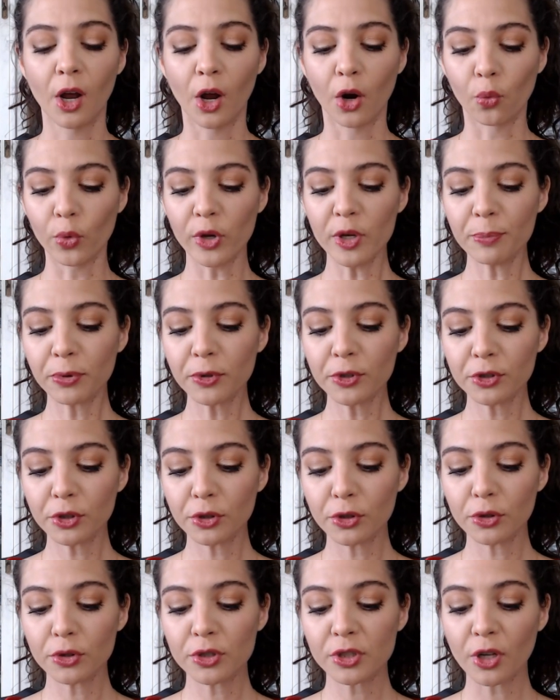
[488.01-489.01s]
We
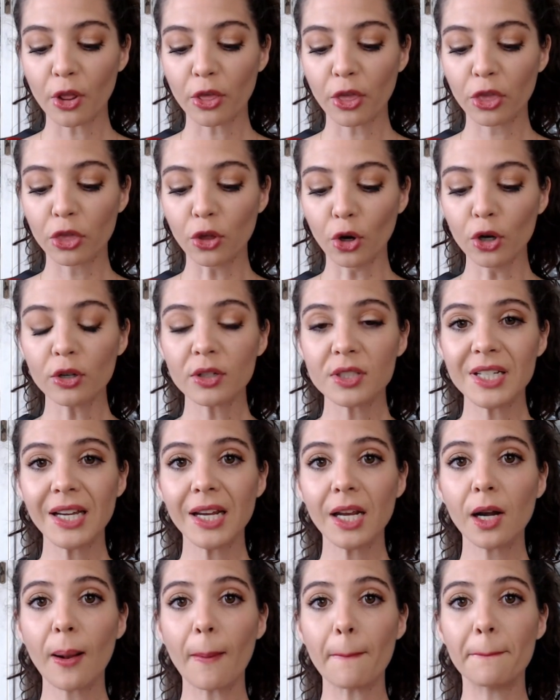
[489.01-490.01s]
produce
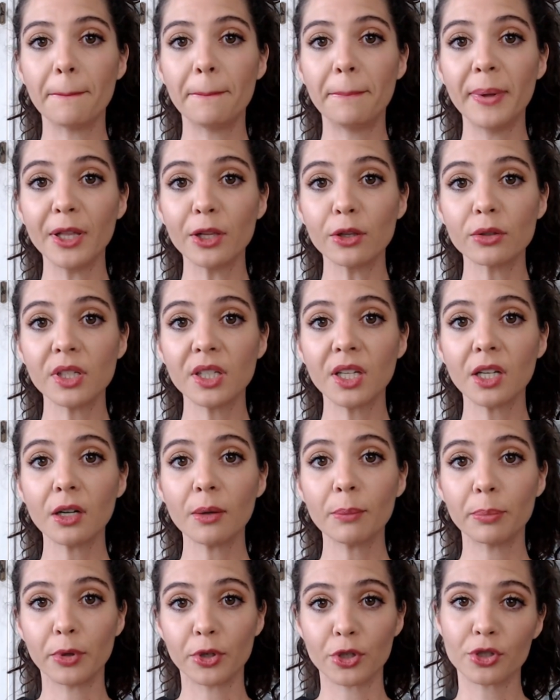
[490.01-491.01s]
13 billion
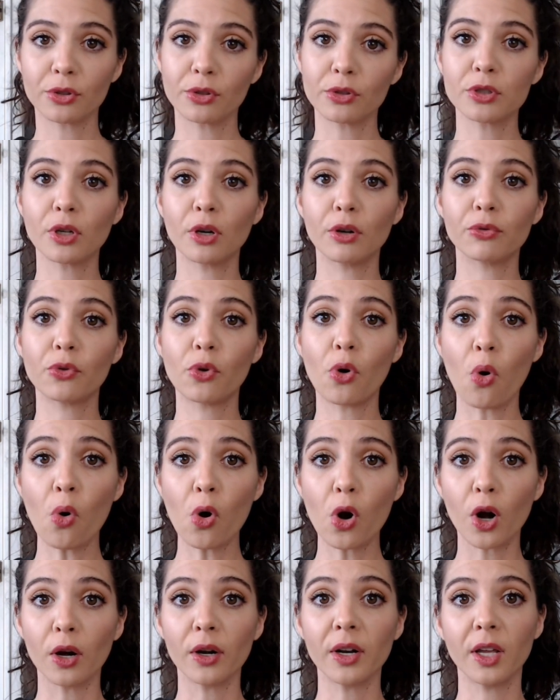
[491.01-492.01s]
bushels of
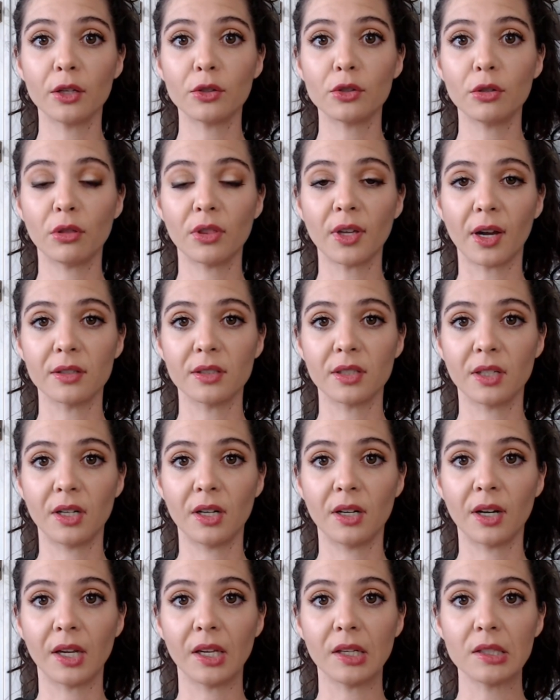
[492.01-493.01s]
corn in
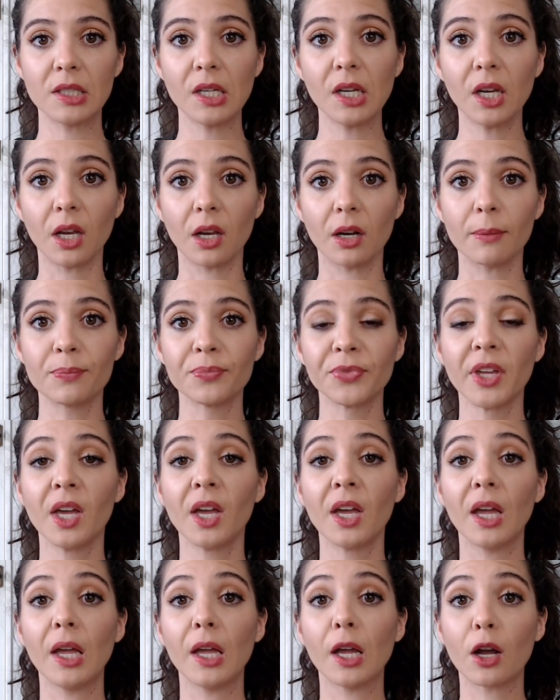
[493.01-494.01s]
2019
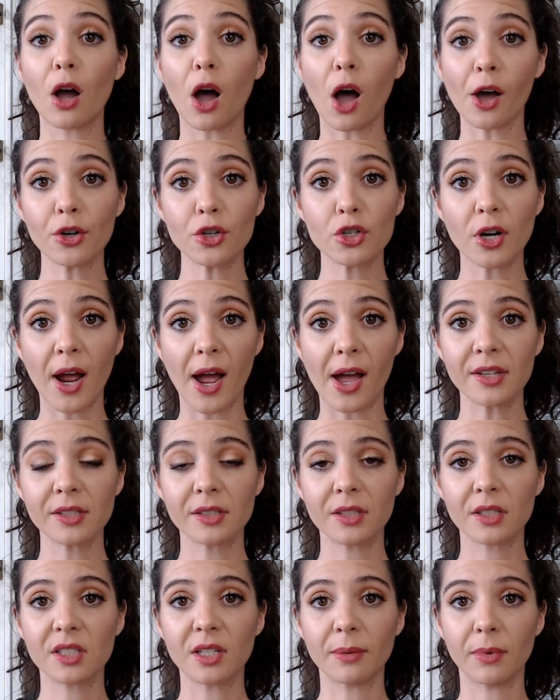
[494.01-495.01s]
in contrast
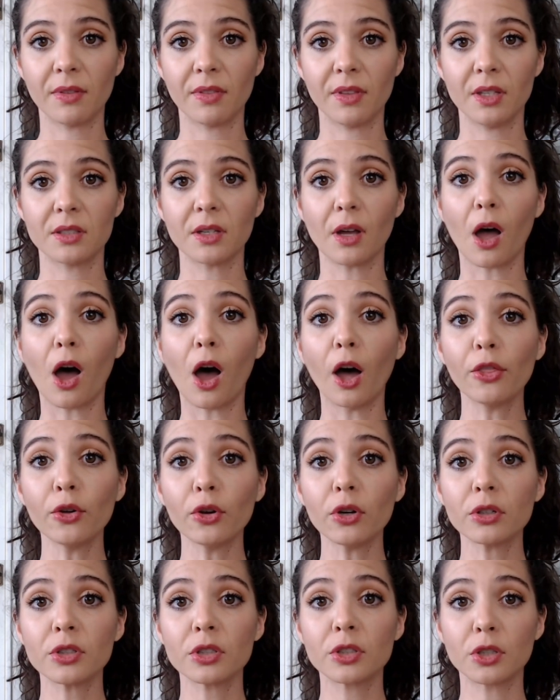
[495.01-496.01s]
to some of these
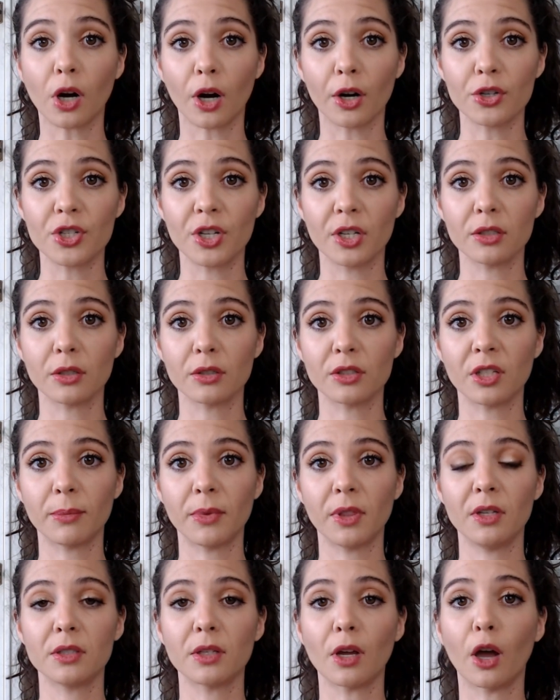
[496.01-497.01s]
other starches or some of
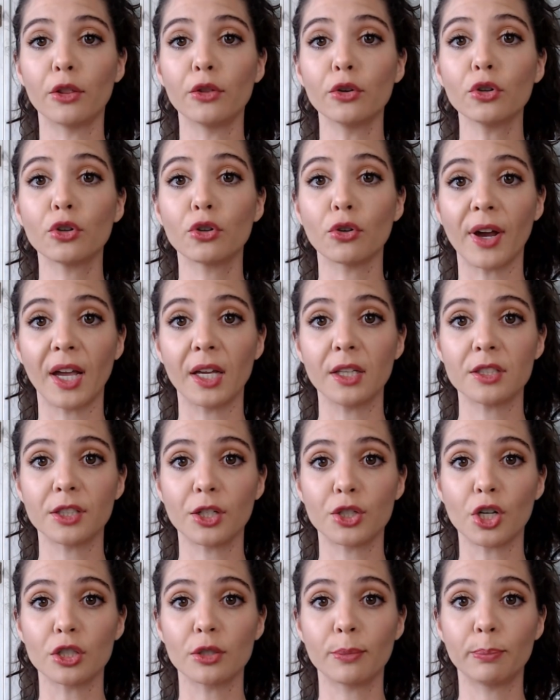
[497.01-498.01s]
these other grains,
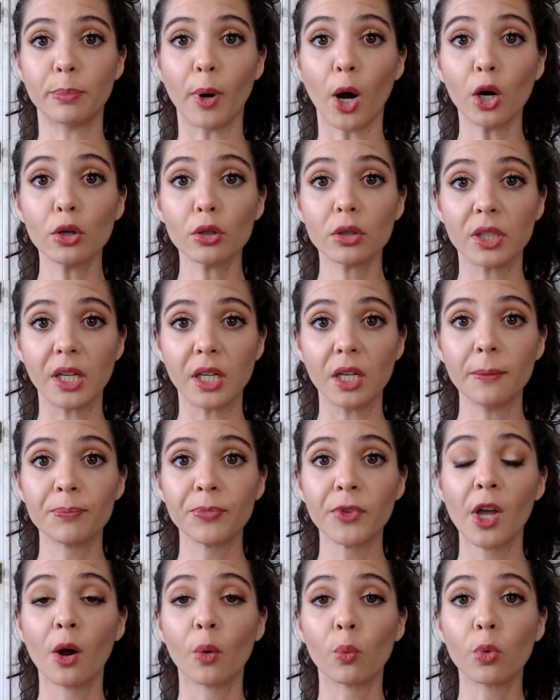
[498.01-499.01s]
such as barley,
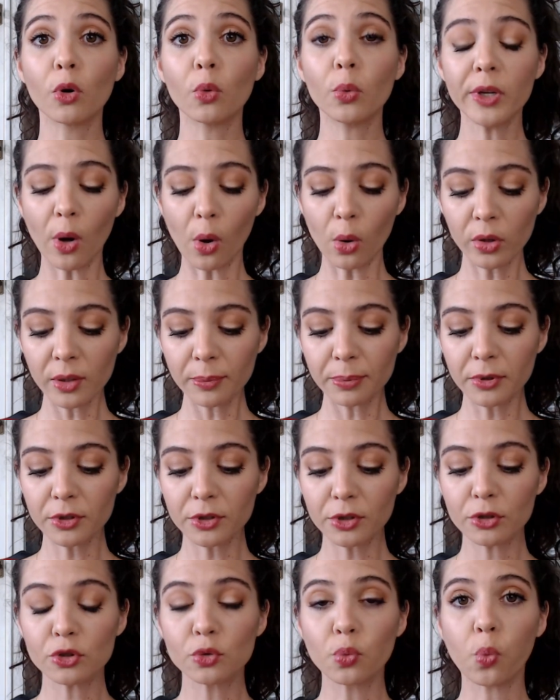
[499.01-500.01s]
where we only
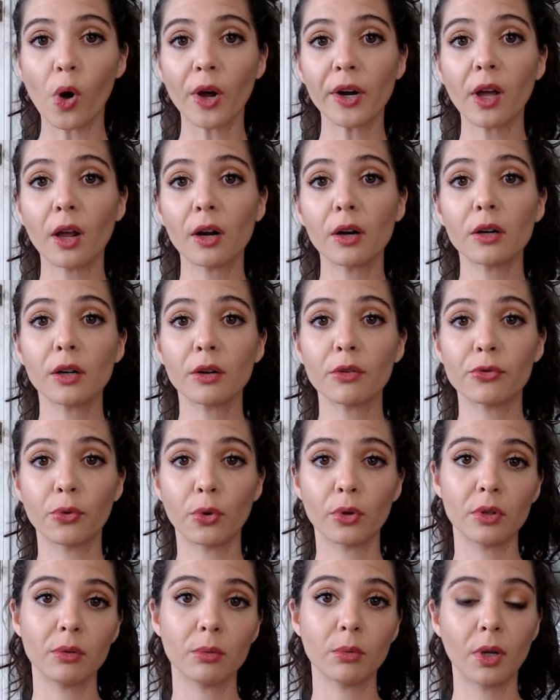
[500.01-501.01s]
produce
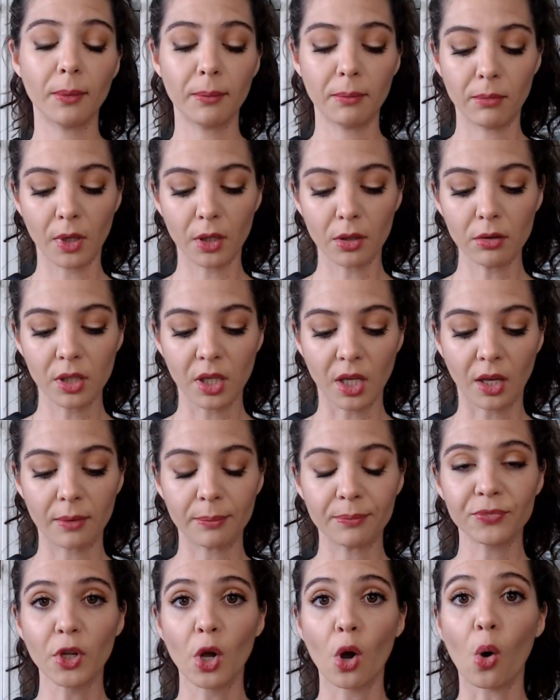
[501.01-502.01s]
141
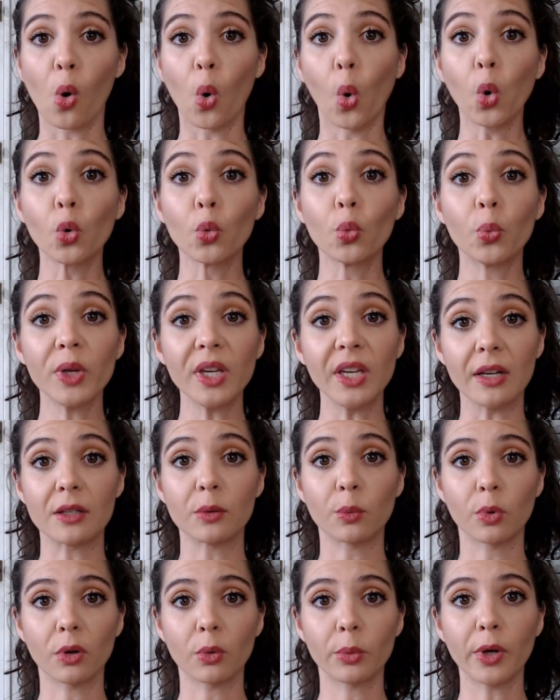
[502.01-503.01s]
million, or wheat,
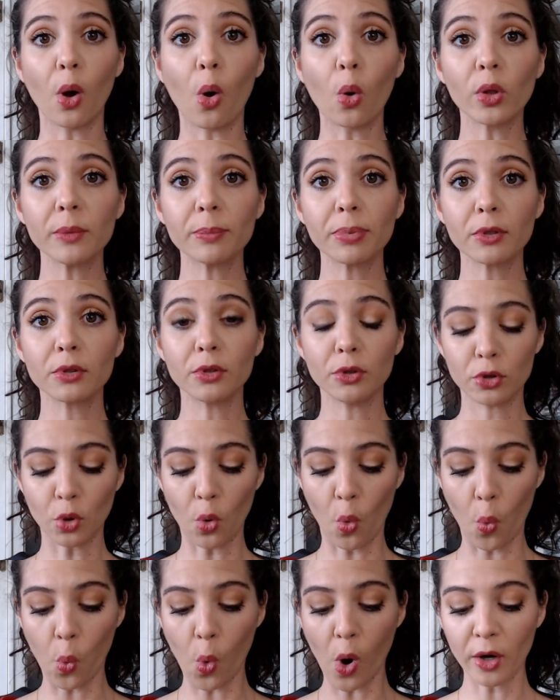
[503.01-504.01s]
where we only produce
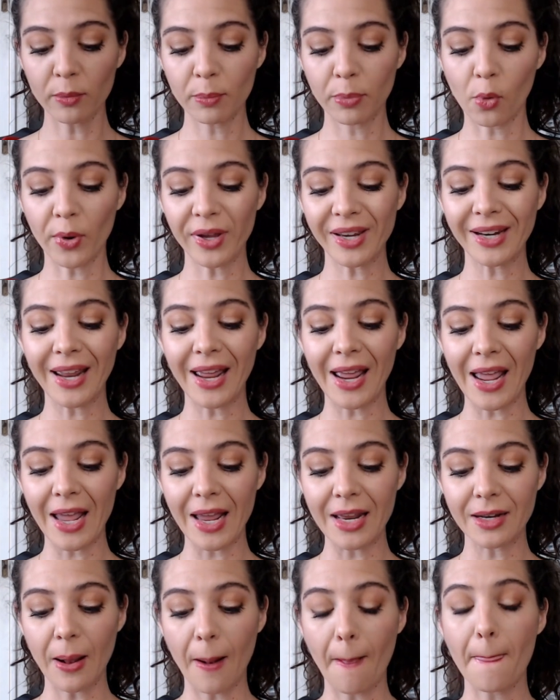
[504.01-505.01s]

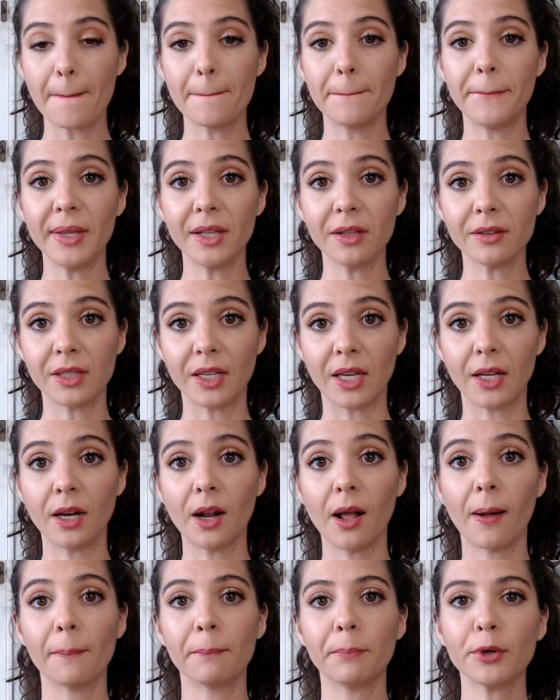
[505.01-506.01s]
1.8 billion
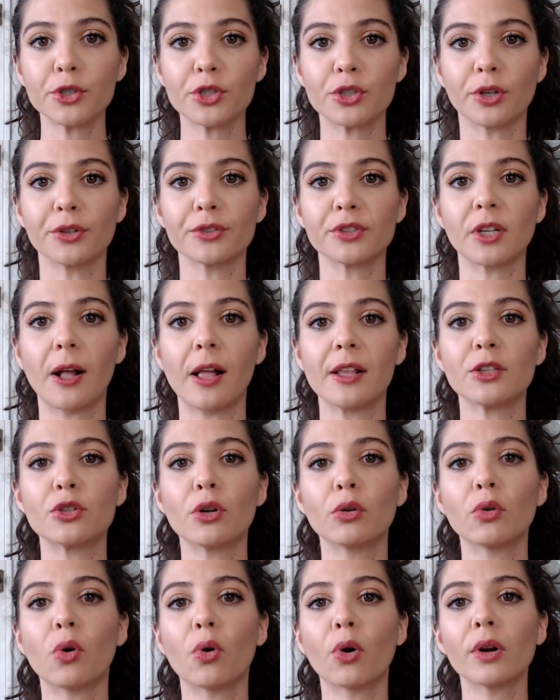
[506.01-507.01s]
bushels. And so
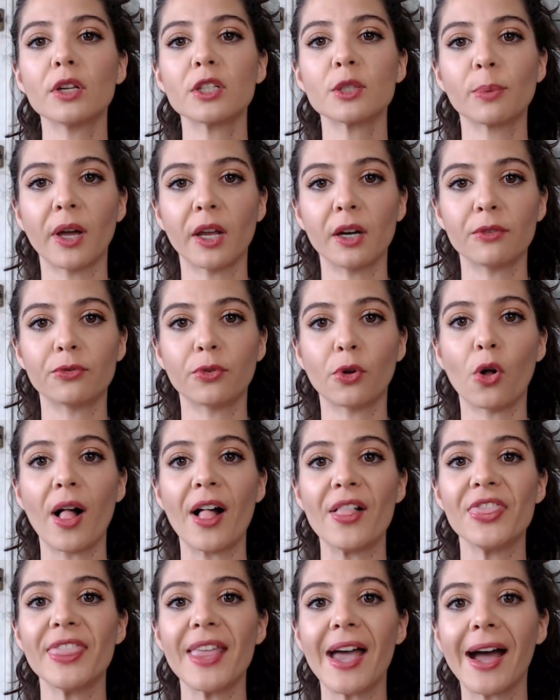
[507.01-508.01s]
corn is plentiful,
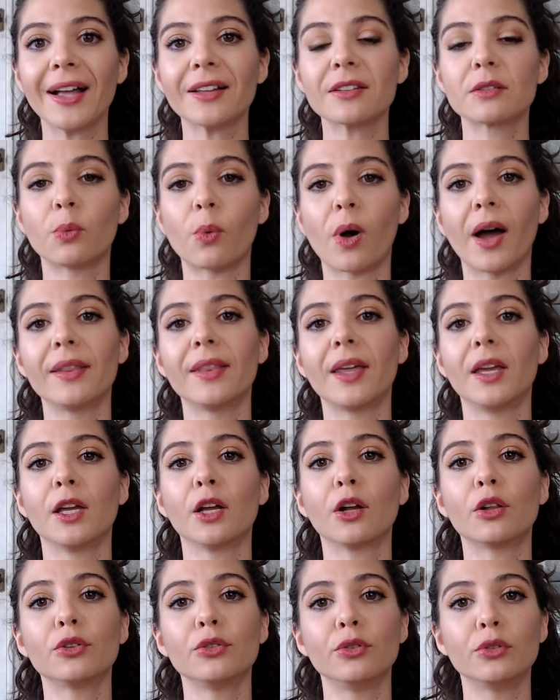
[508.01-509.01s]
and that's why they
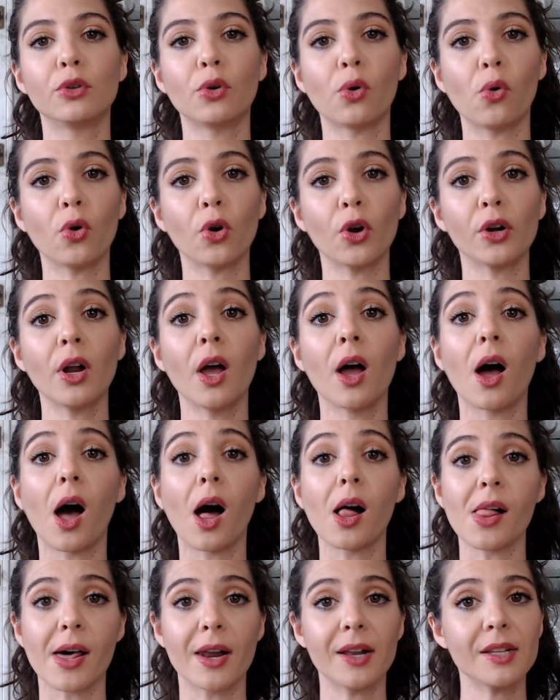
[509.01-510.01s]
include corn a
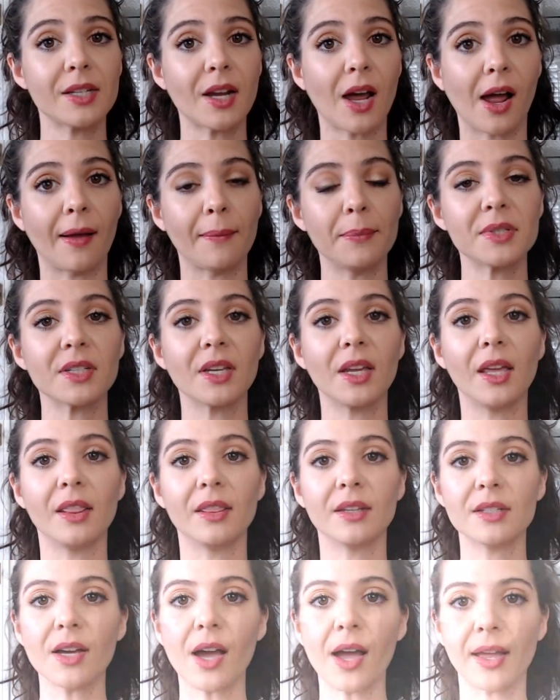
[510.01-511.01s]
lot of the times in
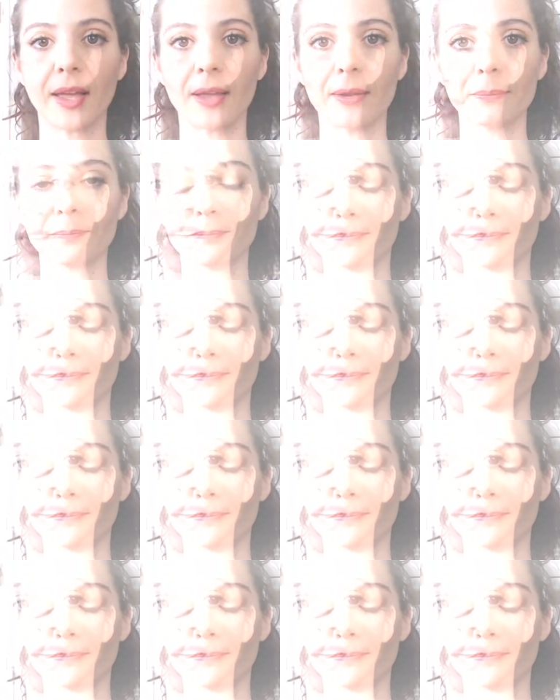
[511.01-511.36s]
the diet.